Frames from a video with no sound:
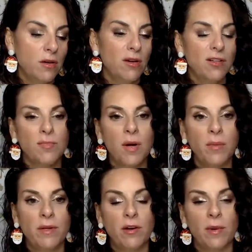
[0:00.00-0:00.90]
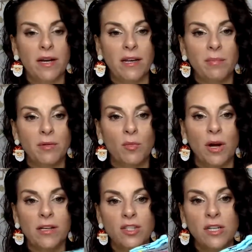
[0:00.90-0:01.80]
It's probably Hermione, but
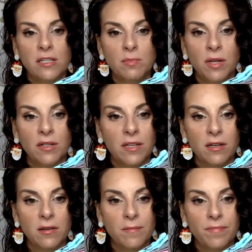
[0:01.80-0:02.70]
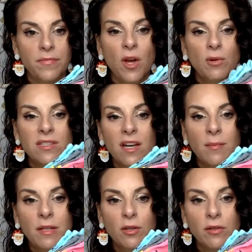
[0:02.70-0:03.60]
why she has blonde hair? No, it's got to
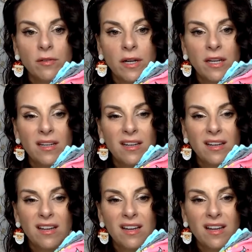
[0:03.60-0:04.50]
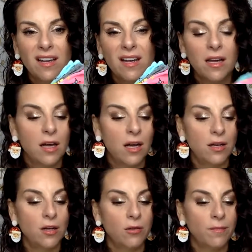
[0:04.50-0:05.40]
be Luna, right?
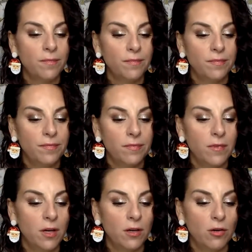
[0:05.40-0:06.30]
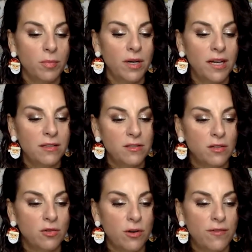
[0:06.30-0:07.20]
Unknown, but it has
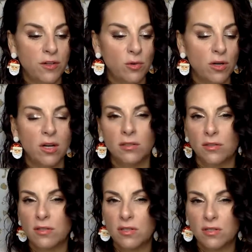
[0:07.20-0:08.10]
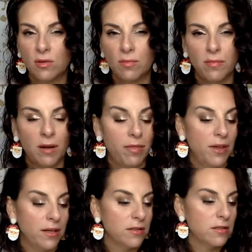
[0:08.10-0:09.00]
Gryffindor colors. So I
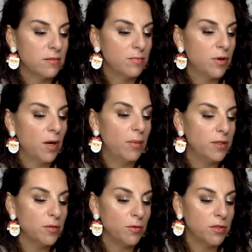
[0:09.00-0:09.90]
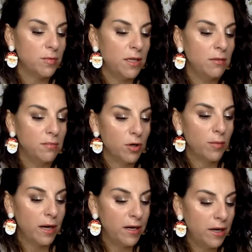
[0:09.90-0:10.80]
think it's probably supposed to be
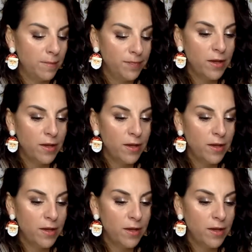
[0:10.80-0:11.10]
Hermione.